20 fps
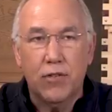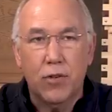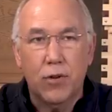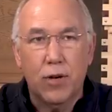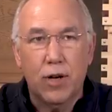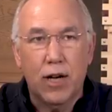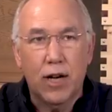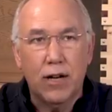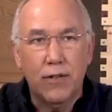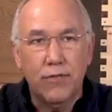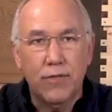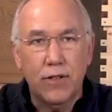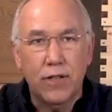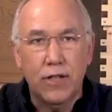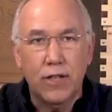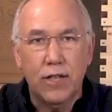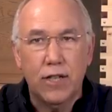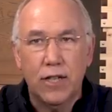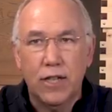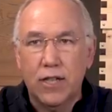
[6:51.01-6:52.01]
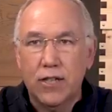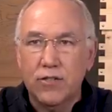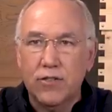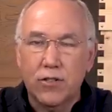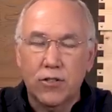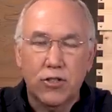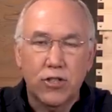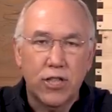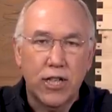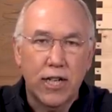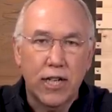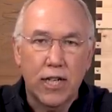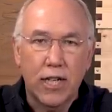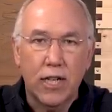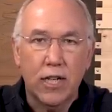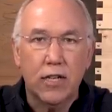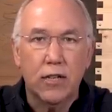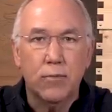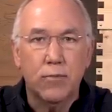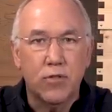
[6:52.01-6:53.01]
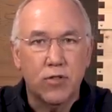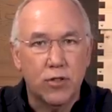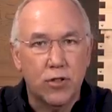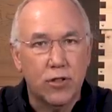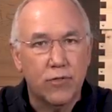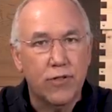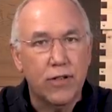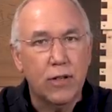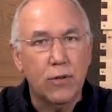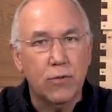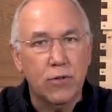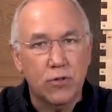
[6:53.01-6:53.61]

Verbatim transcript: So often, unless they're checking and observing,